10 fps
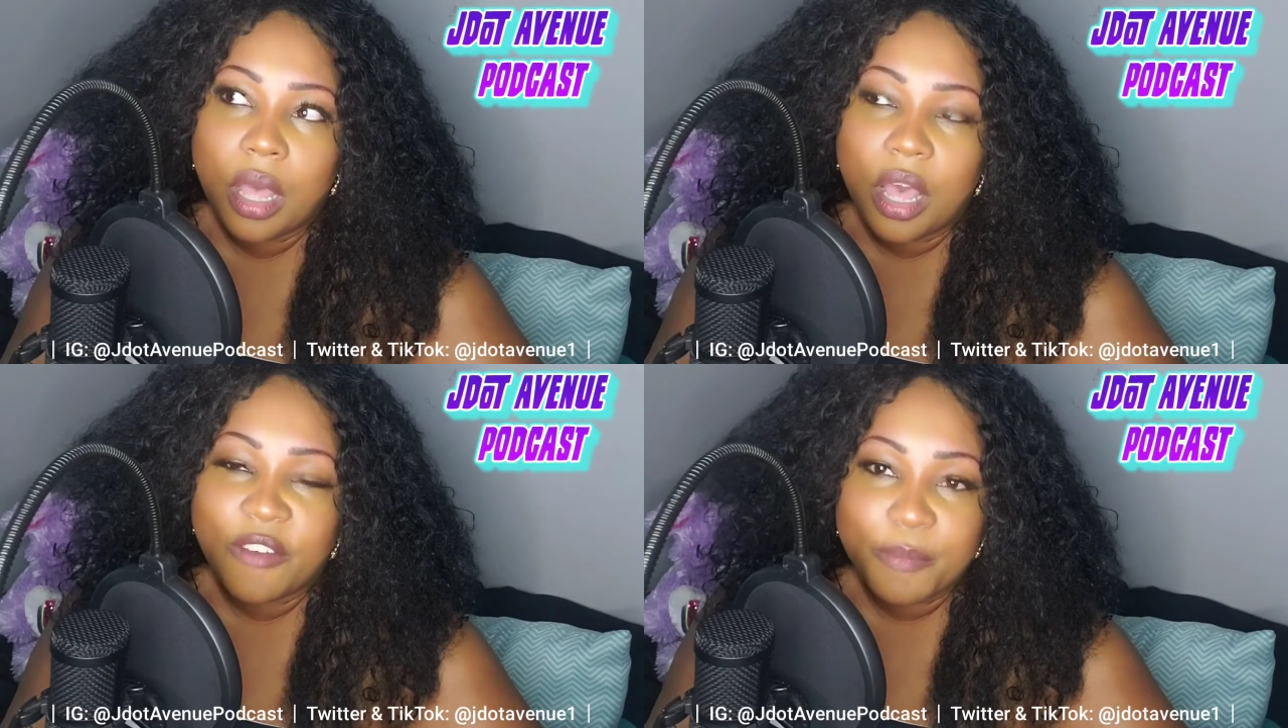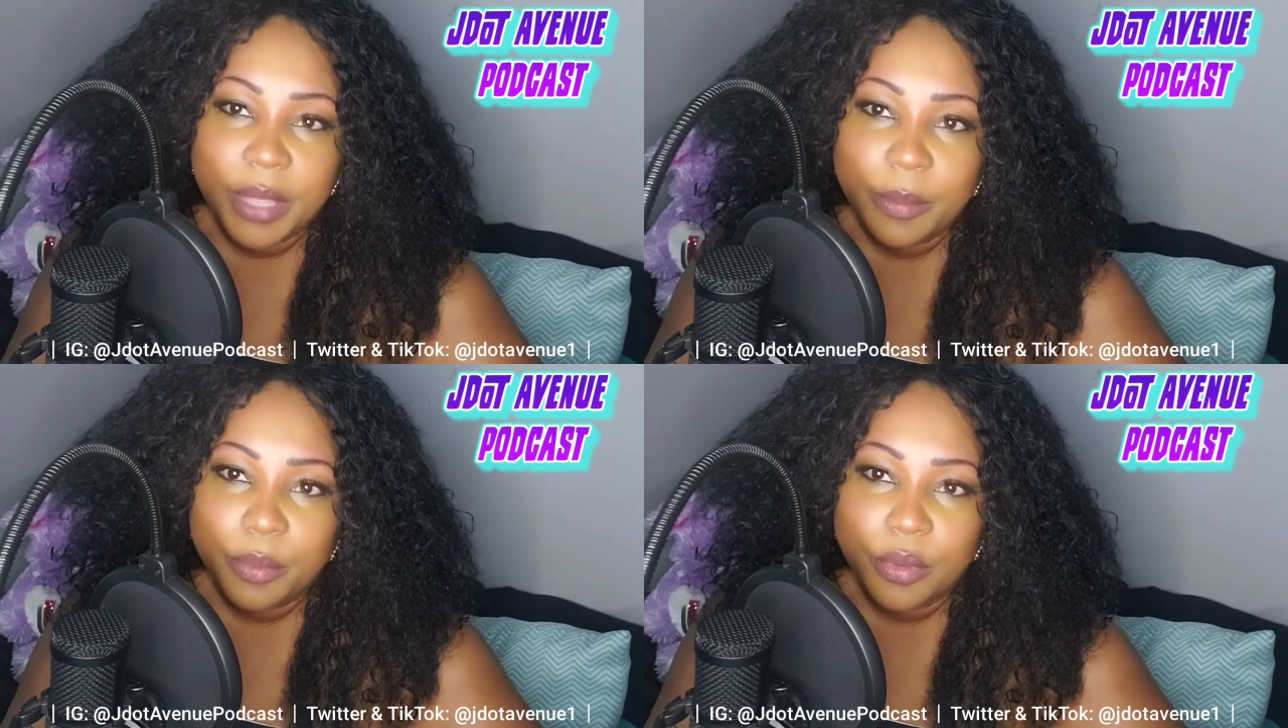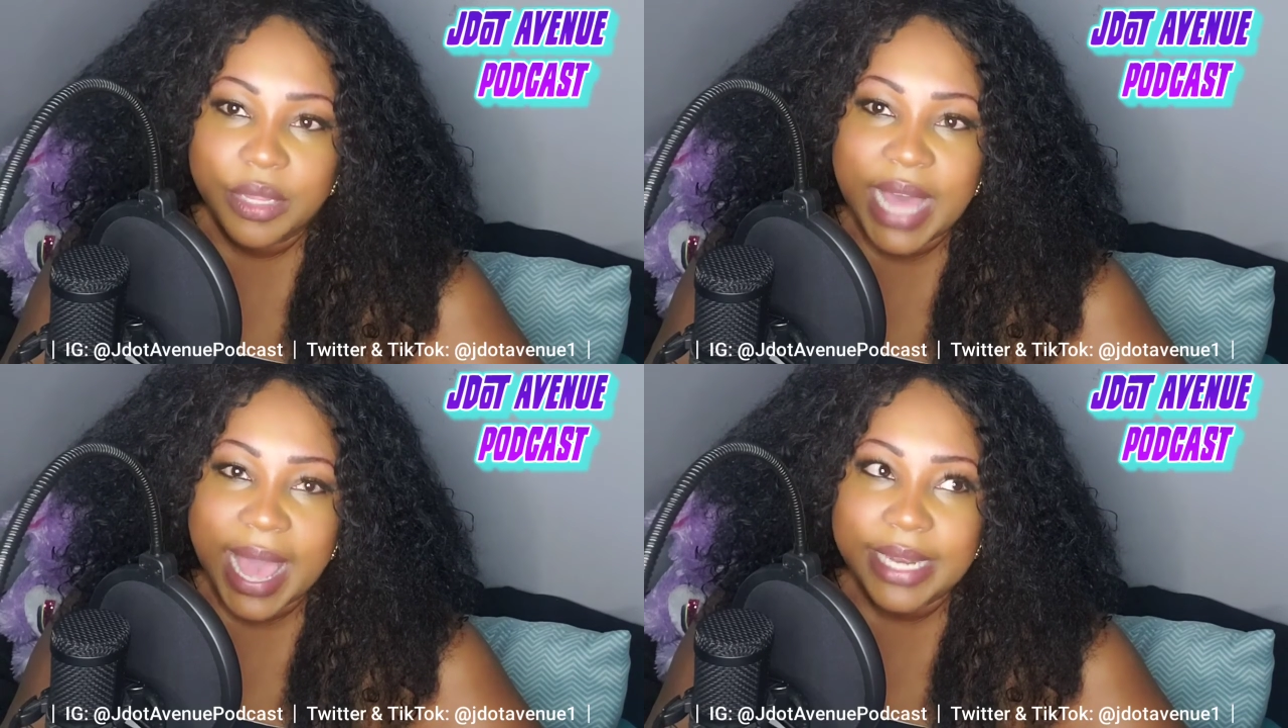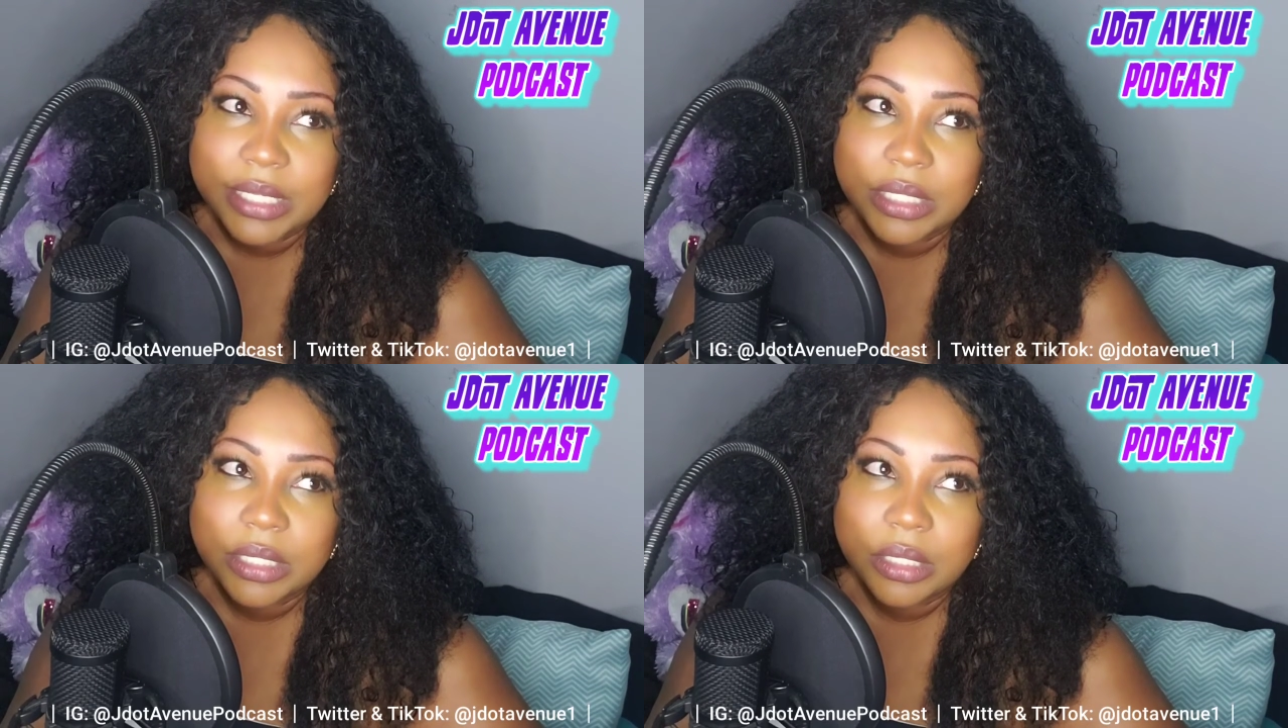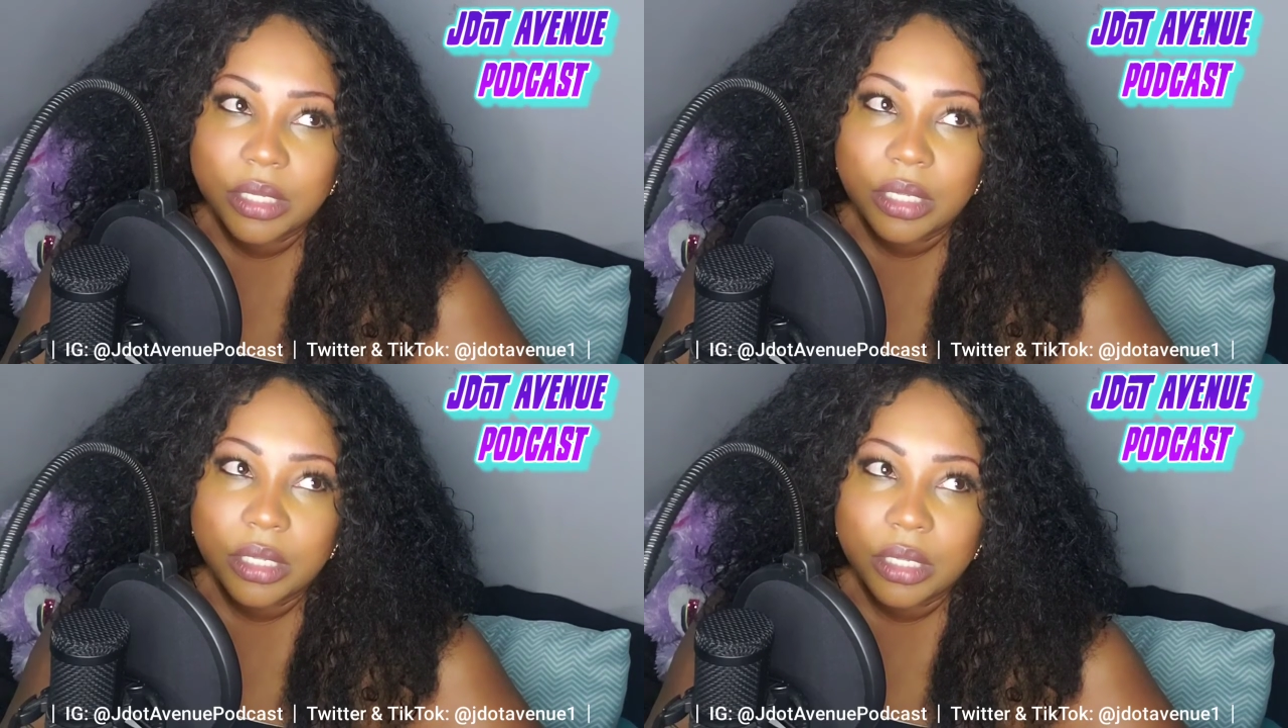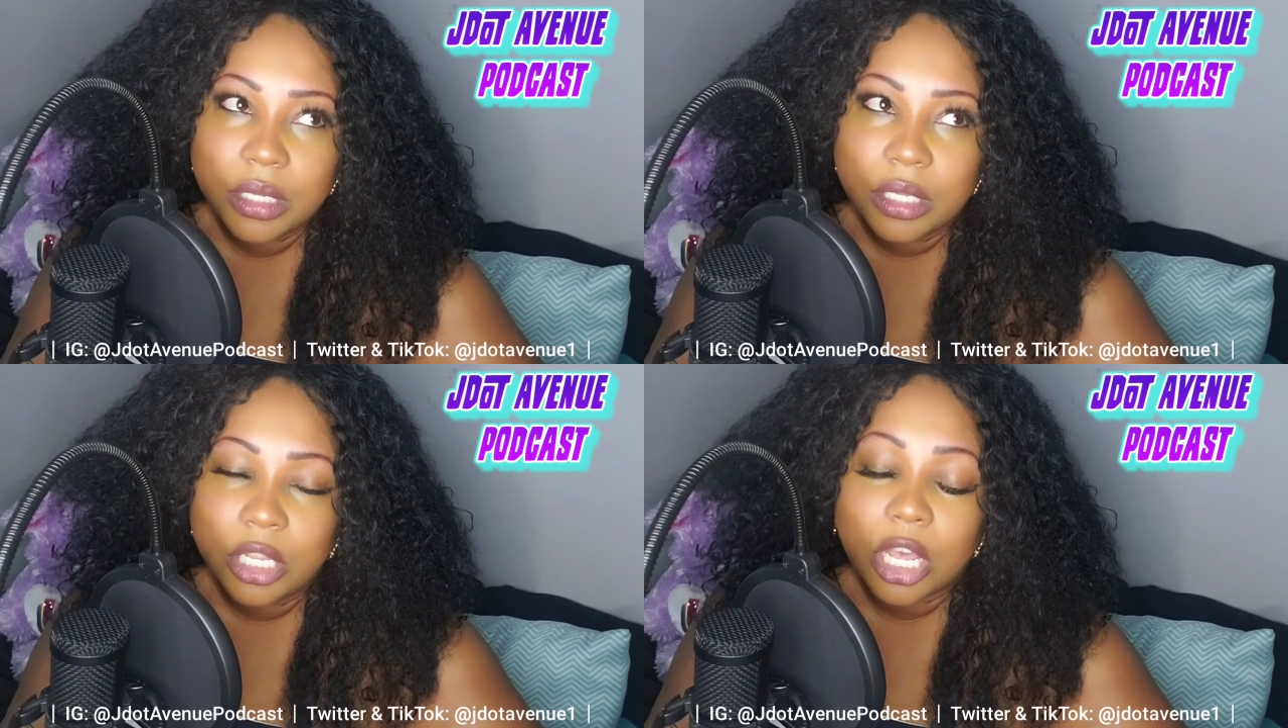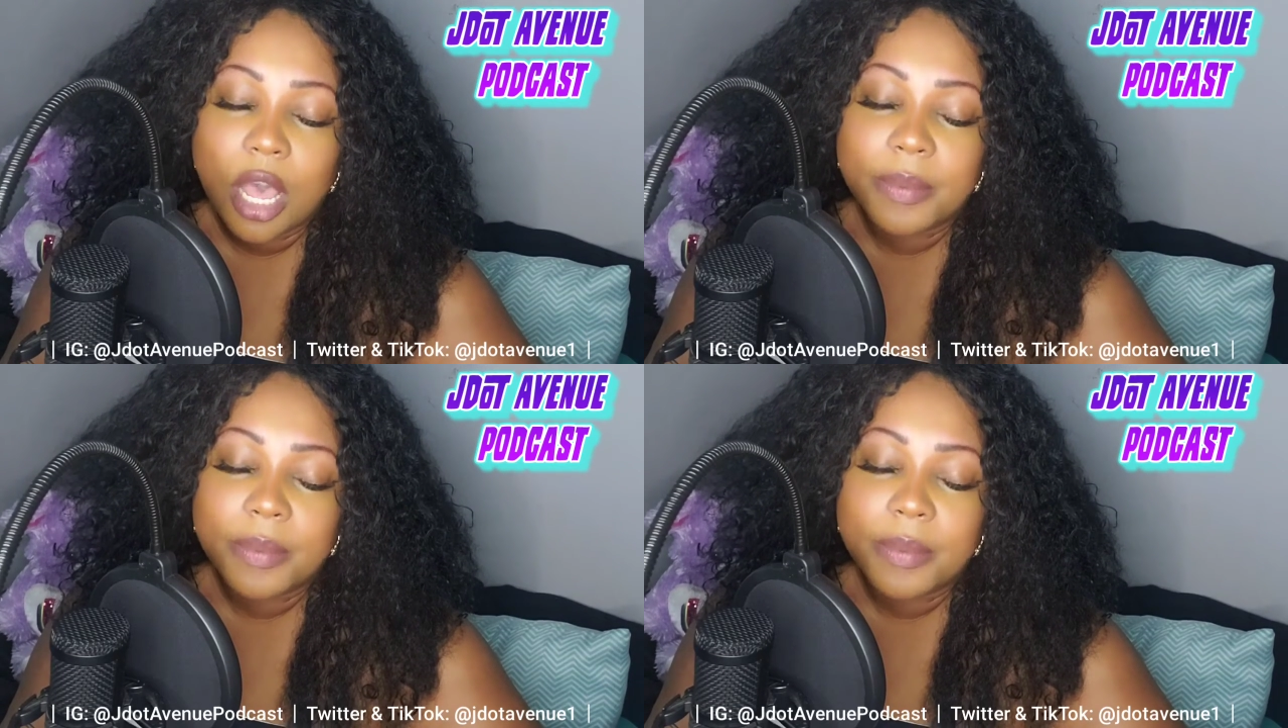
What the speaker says: of people that look